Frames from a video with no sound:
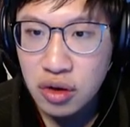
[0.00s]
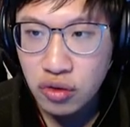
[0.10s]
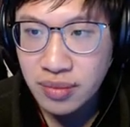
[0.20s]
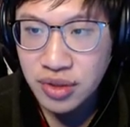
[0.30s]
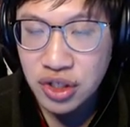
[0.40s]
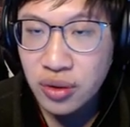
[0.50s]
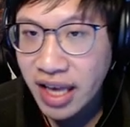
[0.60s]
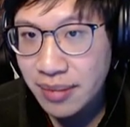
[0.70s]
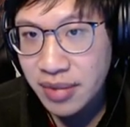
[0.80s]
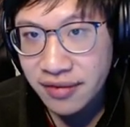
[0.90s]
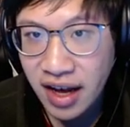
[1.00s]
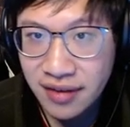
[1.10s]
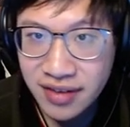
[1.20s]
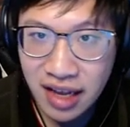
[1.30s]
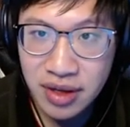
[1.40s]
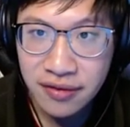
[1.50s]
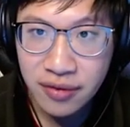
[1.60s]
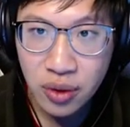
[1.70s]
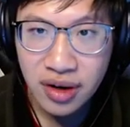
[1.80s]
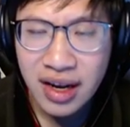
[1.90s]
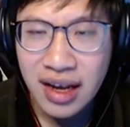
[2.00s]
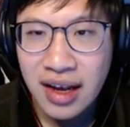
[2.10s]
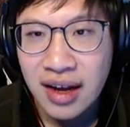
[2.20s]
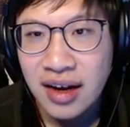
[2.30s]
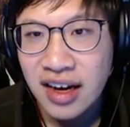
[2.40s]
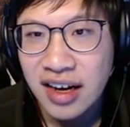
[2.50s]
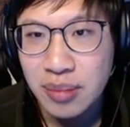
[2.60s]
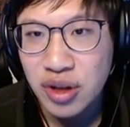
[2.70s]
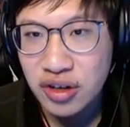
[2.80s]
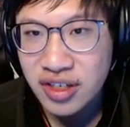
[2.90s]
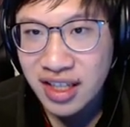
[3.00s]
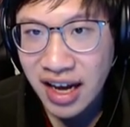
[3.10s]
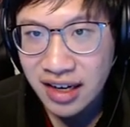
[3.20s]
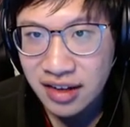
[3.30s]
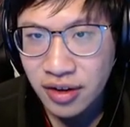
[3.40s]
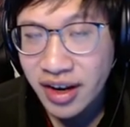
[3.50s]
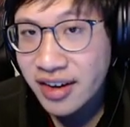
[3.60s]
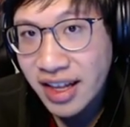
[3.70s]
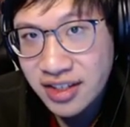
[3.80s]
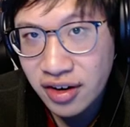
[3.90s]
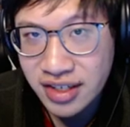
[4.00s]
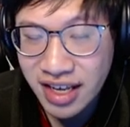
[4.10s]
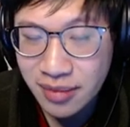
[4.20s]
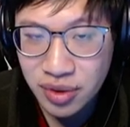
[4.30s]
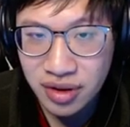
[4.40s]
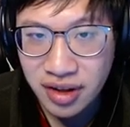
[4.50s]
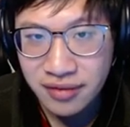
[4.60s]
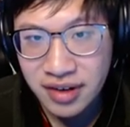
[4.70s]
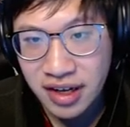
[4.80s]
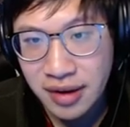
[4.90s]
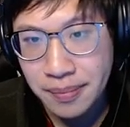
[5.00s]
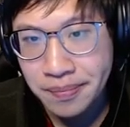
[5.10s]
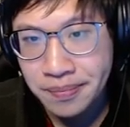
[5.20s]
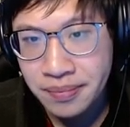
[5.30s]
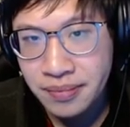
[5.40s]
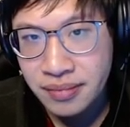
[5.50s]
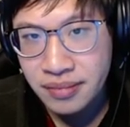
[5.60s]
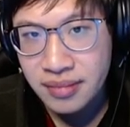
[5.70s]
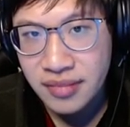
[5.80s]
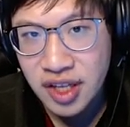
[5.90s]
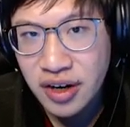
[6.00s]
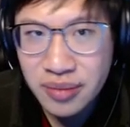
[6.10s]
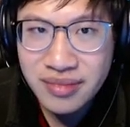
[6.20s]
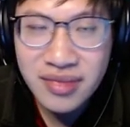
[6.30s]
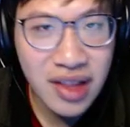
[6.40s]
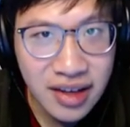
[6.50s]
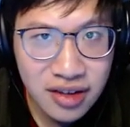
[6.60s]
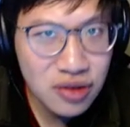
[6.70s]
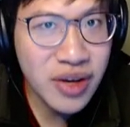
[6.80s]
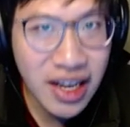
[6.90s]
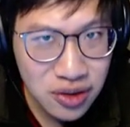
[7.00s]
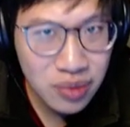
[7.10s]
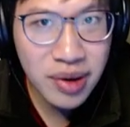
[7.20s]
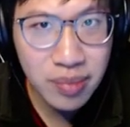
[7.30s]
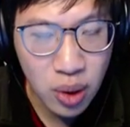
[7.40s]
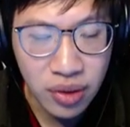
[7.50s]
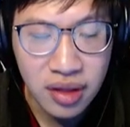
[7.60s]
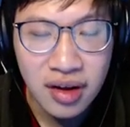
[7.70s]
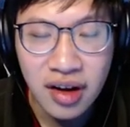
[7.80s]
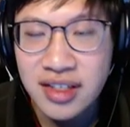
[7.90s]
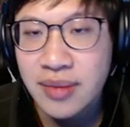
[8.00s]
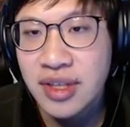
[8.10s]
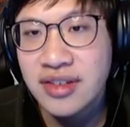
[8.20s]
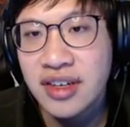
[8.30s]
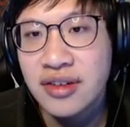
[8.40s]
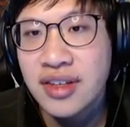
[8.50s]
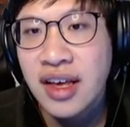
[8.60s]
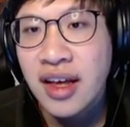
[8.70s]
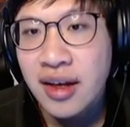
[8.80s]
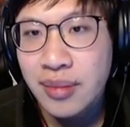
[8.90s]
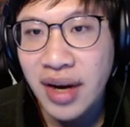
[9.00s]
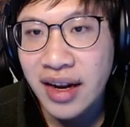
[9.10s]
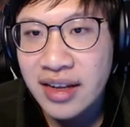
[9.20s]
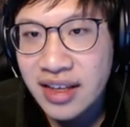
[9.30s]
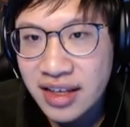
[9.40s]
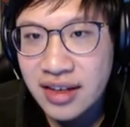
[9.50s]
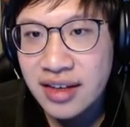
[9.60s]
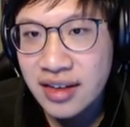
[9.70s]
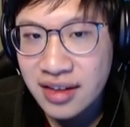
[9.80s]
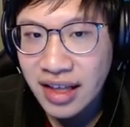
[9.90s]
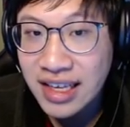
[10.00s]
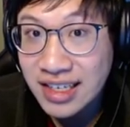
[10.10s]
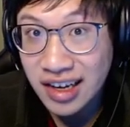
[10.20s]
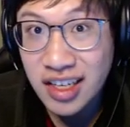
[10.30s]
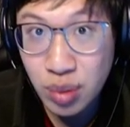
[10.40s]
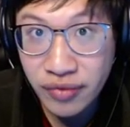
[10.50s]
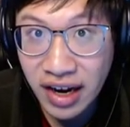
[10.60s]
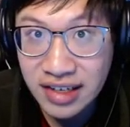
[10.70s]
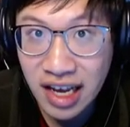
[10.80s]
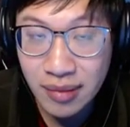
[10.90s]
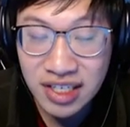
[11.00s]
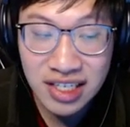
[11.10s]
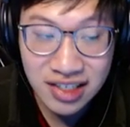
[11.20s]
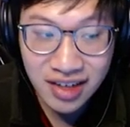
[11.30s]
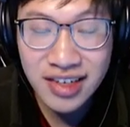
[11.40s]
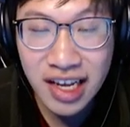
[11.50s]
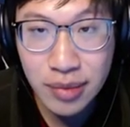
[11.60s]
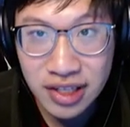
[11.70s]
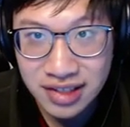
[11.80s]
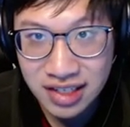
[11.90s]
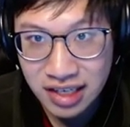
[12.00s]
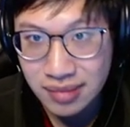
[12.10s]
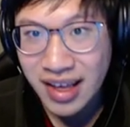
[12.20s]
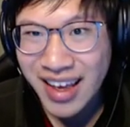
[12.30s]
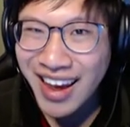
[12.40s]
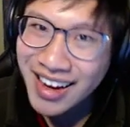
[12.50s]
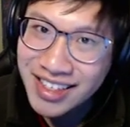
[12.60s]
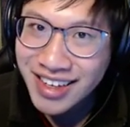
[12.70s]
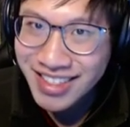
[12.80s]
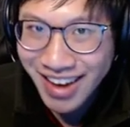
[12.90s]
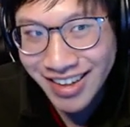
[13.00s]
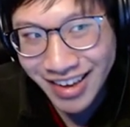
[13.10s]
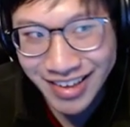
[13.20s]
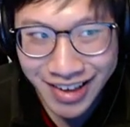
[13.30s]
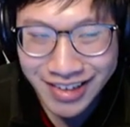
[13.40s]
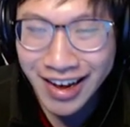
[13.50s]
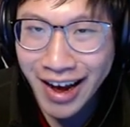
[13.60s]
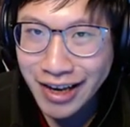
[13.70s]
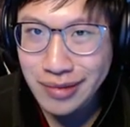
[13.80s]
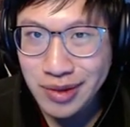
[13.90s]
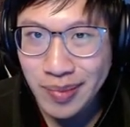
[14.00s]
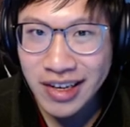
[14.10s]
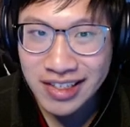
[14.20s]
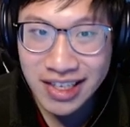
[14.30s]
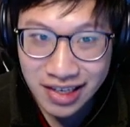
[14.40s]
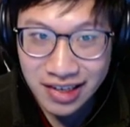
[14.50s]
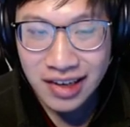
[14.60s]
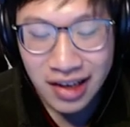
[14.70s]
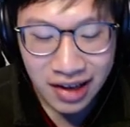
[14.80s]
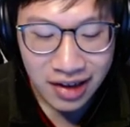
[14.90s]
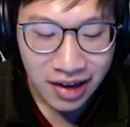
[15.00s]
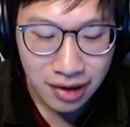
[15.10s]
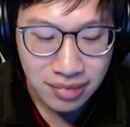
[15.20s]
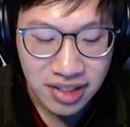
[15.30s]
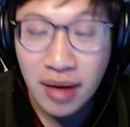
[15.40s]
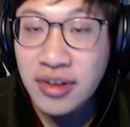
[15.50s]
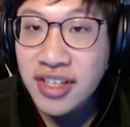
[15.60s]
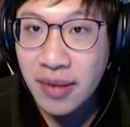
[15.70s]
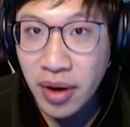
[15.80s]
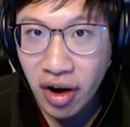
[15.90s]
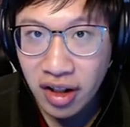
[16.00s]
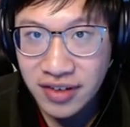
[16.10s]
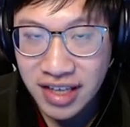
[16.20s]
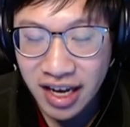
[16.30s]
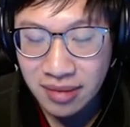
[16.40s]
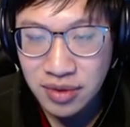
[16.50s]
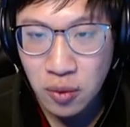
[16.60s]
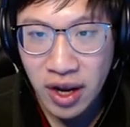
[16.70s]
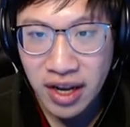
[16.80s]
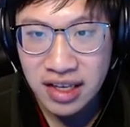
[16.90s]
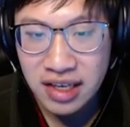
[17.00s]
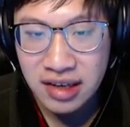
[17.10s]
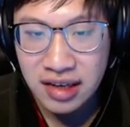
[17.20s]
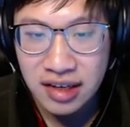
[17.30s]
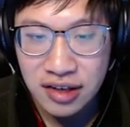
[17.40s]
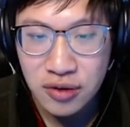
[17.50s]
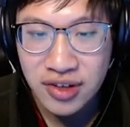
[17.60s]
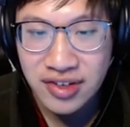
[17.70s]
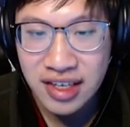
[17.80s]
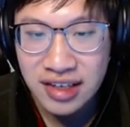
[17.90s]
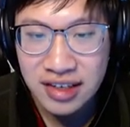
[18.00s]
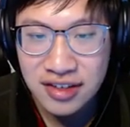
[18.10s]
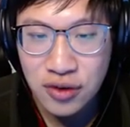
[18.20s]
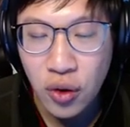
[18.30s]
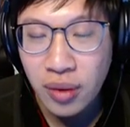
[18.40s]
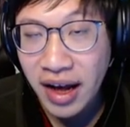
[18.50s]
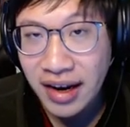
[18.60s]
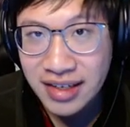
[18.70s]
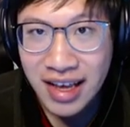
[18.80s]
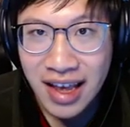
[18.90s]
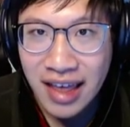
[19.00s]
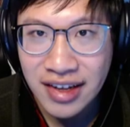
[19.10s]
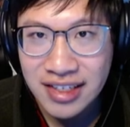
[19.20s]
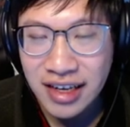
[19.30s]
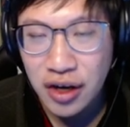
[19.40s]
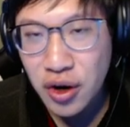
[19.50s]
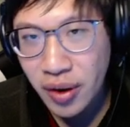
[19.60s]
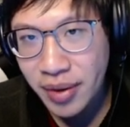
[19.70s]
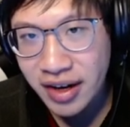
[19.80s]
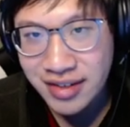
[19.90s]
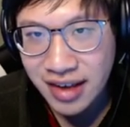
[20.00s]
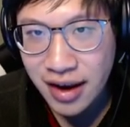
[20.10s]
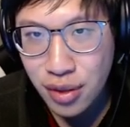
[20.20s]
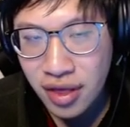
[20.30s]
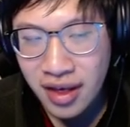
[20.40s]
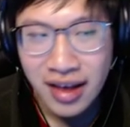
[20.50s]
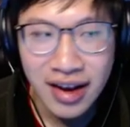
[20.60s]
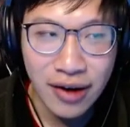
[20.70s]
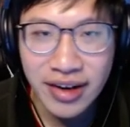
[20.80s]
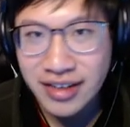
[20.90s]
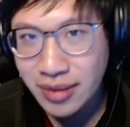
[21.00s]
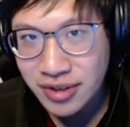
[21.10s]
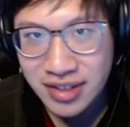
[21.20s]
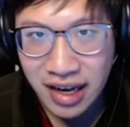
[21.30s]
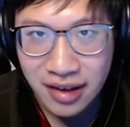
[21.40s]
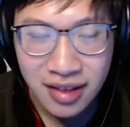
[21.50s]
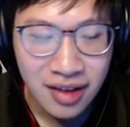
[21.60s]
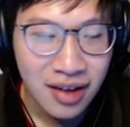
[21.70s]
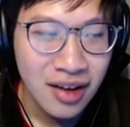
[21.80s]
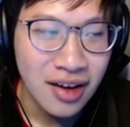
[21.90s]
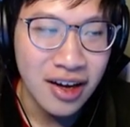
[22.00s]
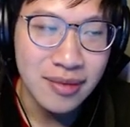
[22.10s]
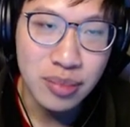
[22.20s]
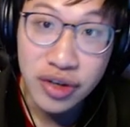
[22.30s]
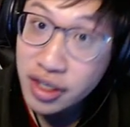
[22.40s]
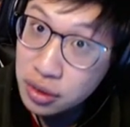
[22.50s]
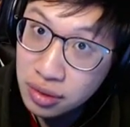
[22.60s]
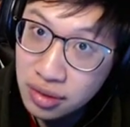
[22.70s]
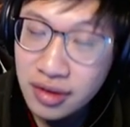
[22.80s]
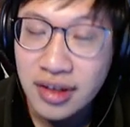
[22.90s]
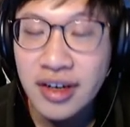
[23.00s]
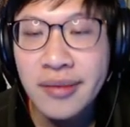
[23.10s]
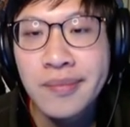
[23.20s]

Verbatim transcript: Grimstroke can be a five, can be a four. Um, blurs the line a little there. That's our example of, um, you know, like you can do a bit of both on some of these heroes. But he, like, he does provide damage. He does enable his team, and he does kind of like getting items because he um, doubles up on all of his items when he uses his soul bind. And then it's like, oh, I bought a scythe. Now I double scythe. Um, pretty cool, you know?